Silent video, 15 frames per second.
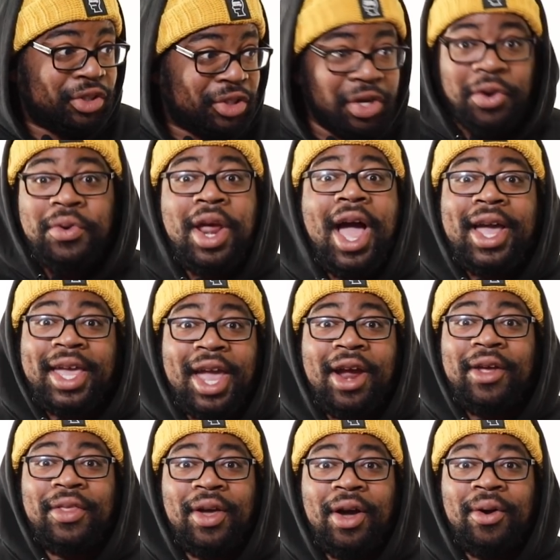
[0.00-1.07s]
do not
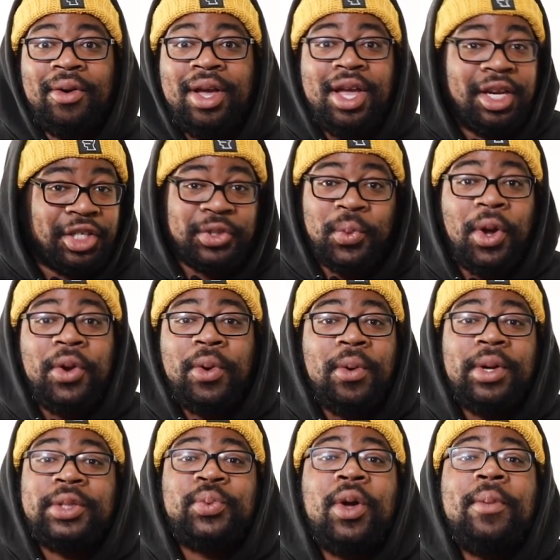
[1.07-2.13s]
care though. Just wondering
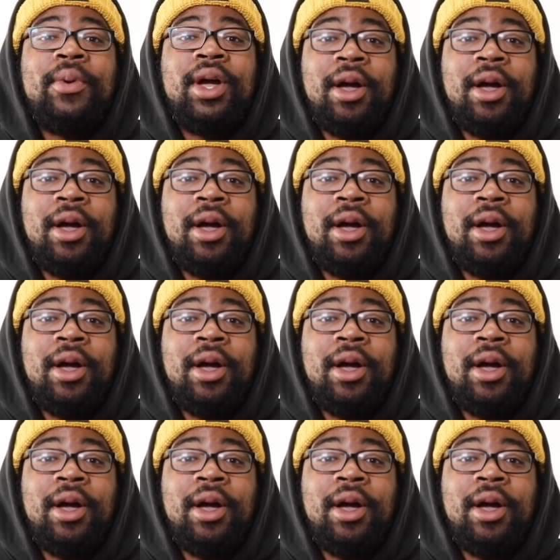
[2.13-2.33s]
when Twib